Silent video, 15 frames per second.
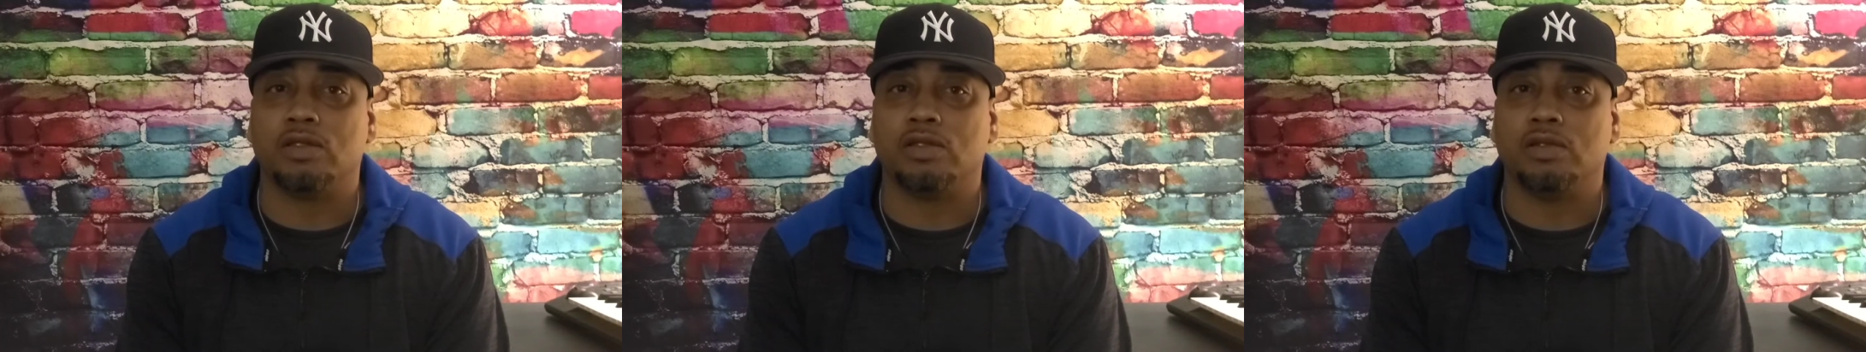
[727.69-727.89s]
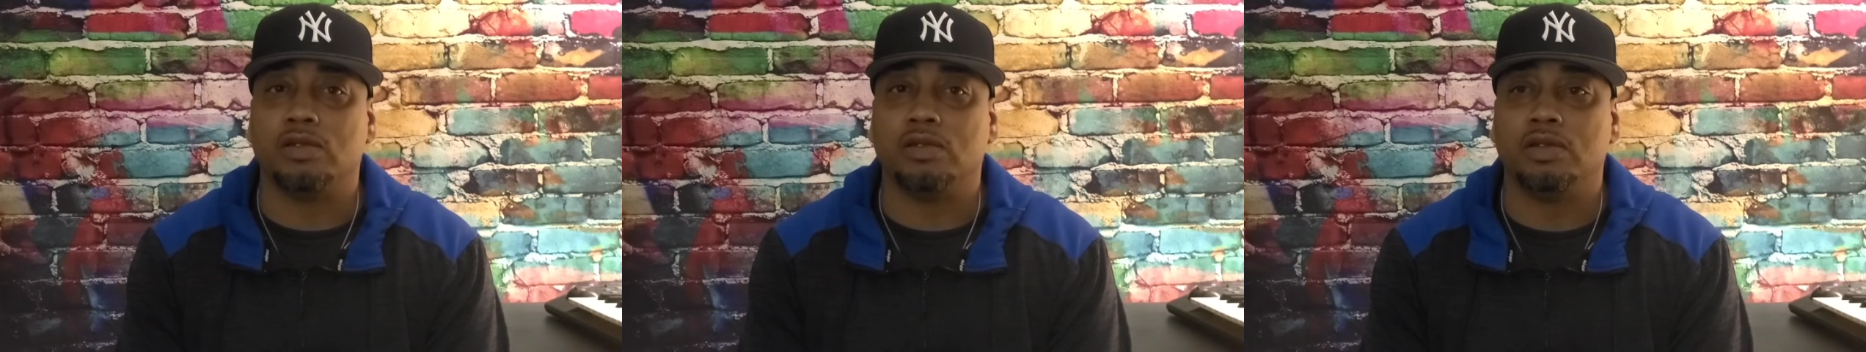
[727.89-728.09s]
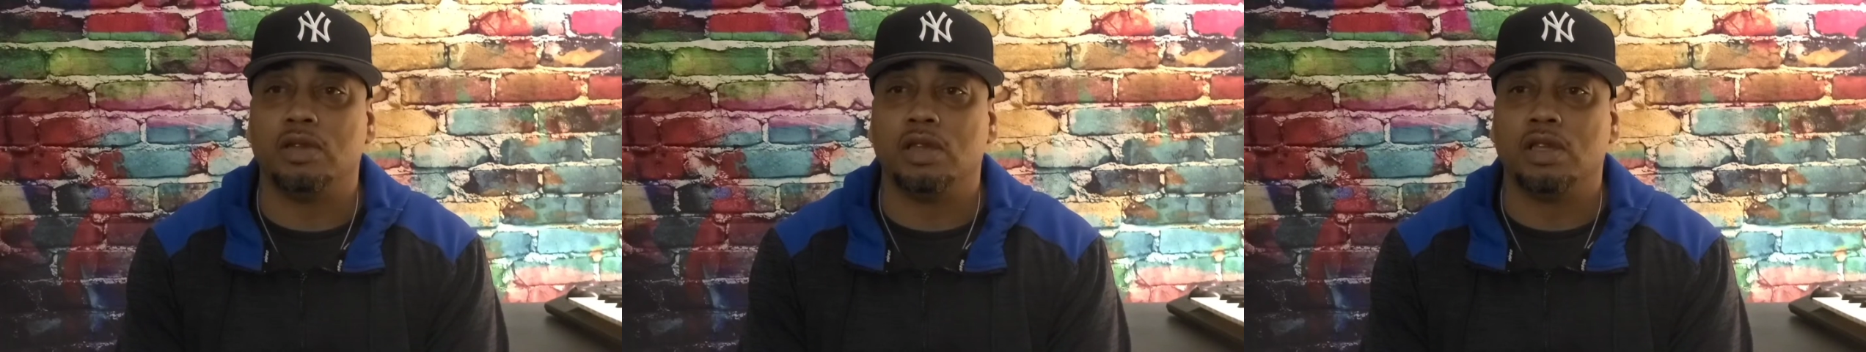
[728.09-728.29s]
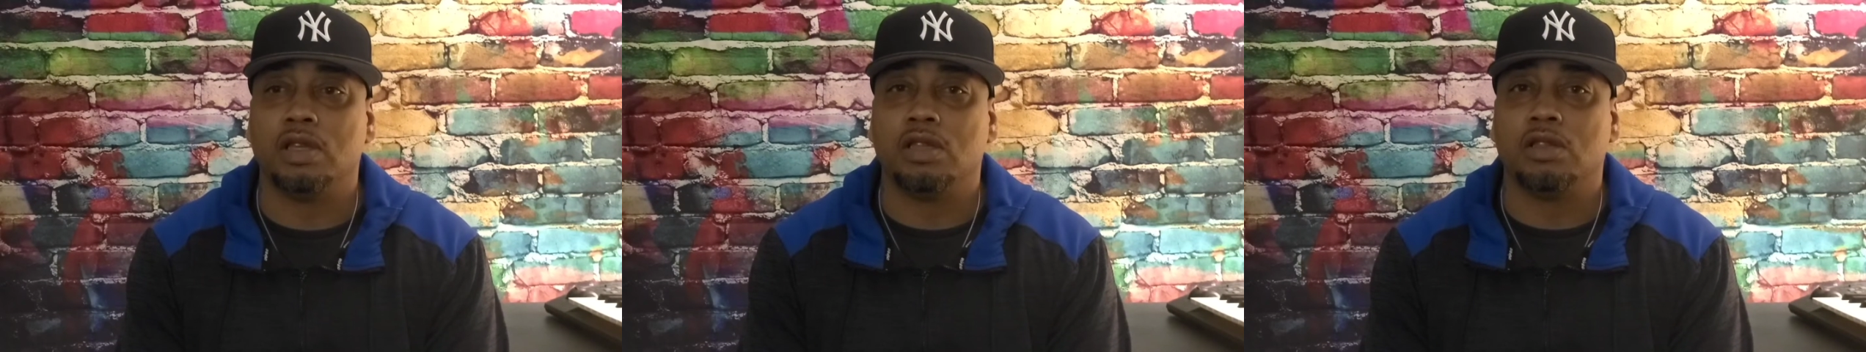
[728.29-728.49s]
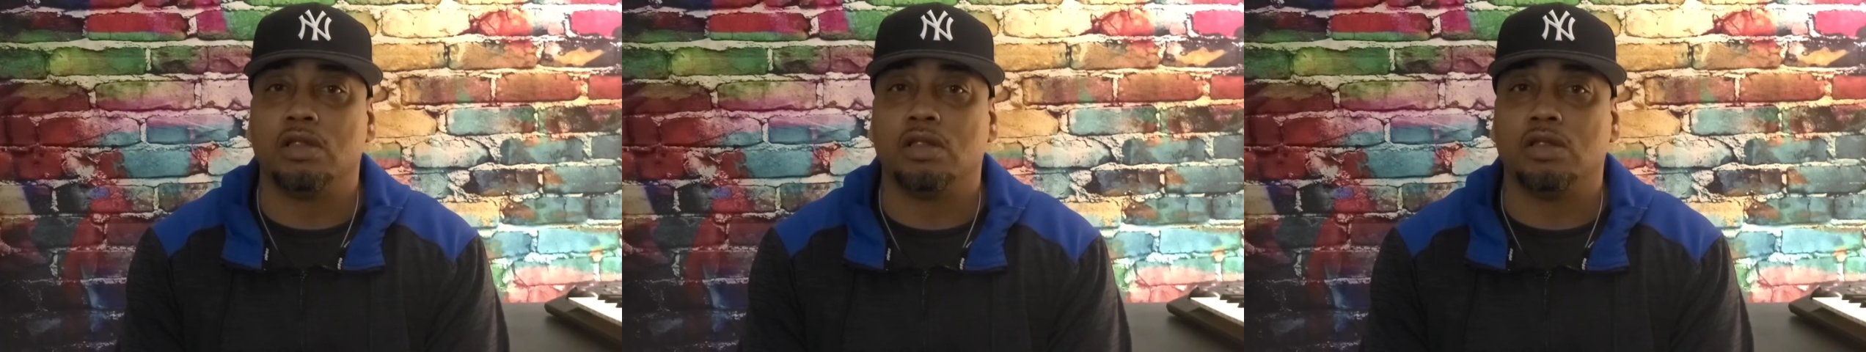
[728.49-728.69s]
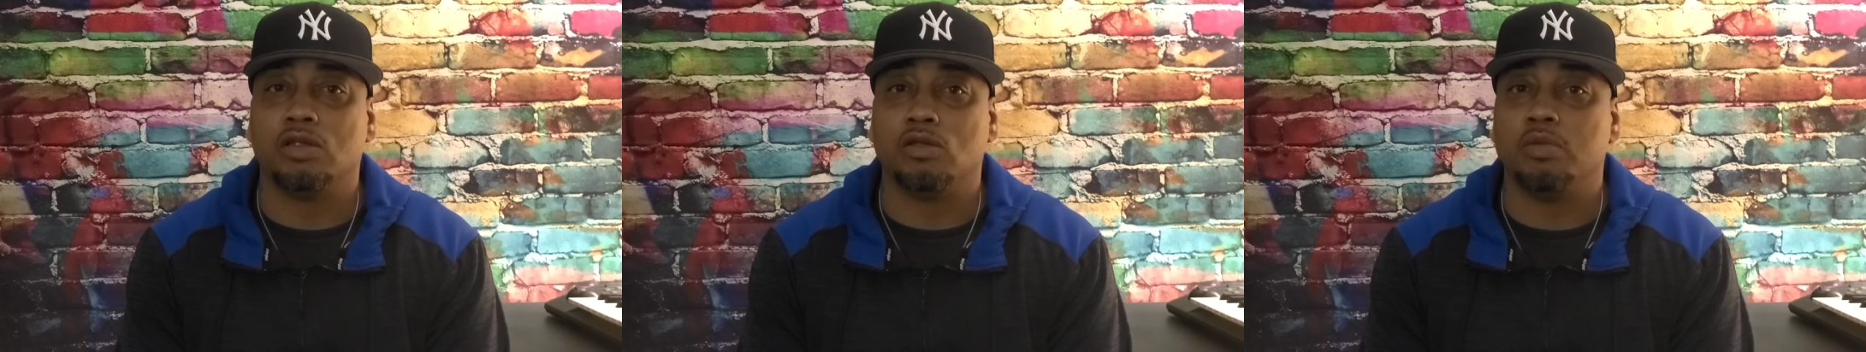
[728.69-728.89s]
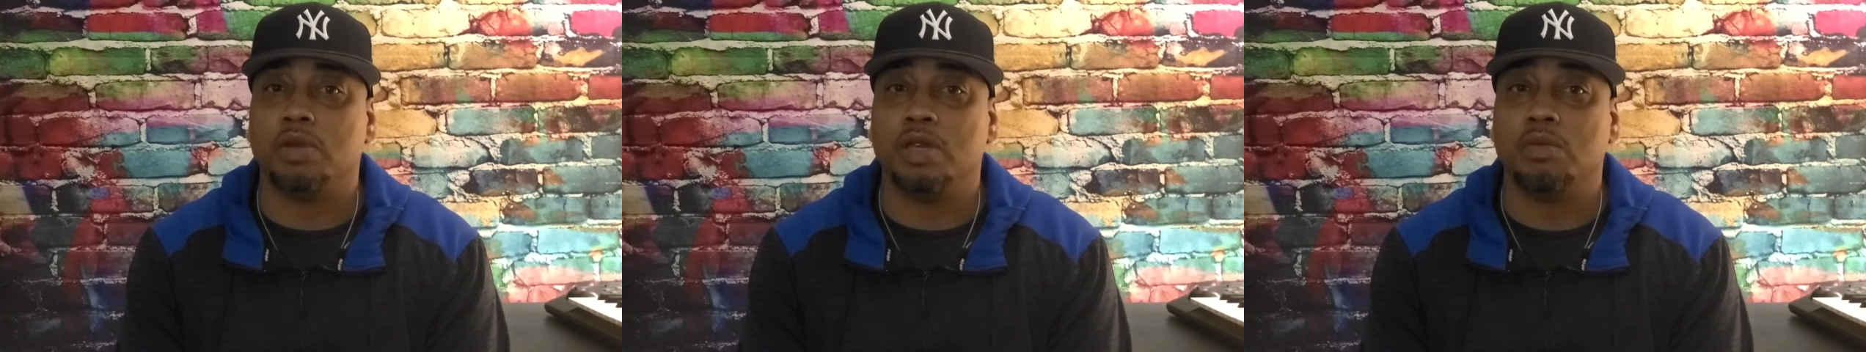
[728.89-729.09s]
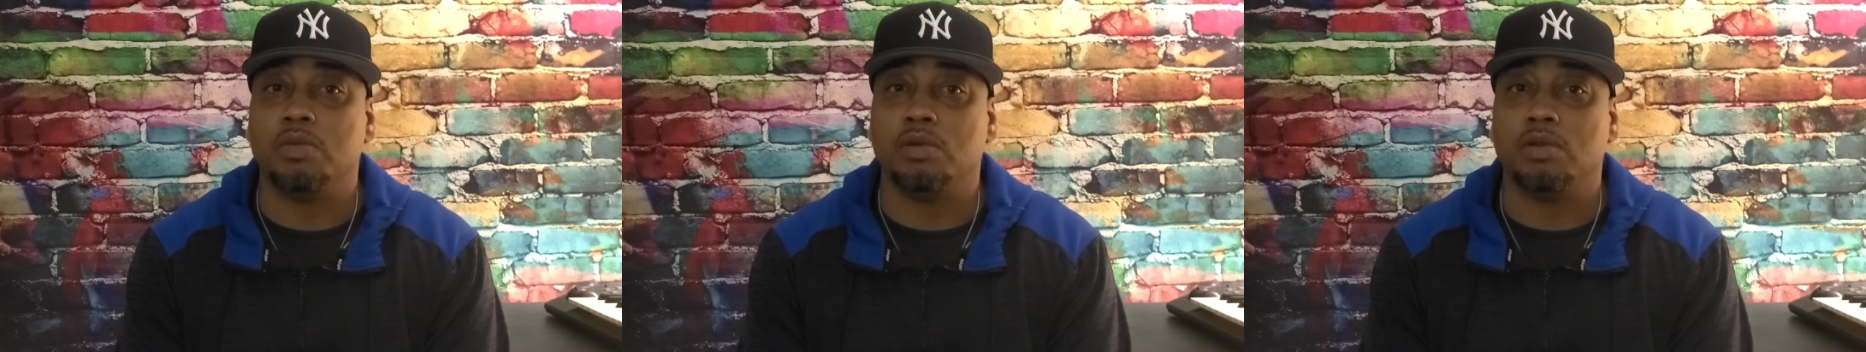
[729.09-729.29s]
you through
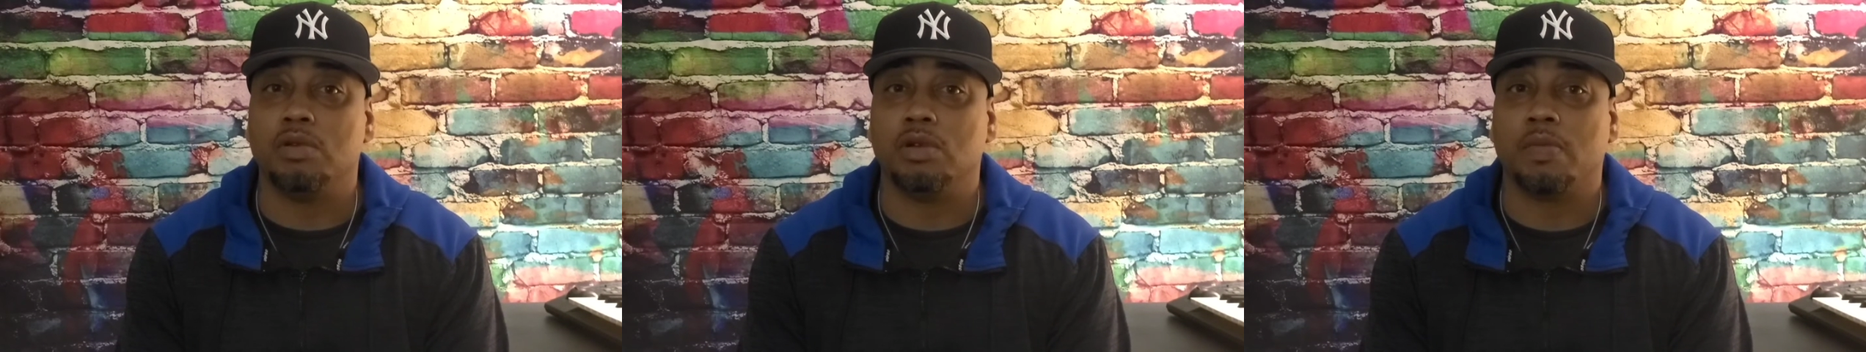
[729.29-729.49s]
people.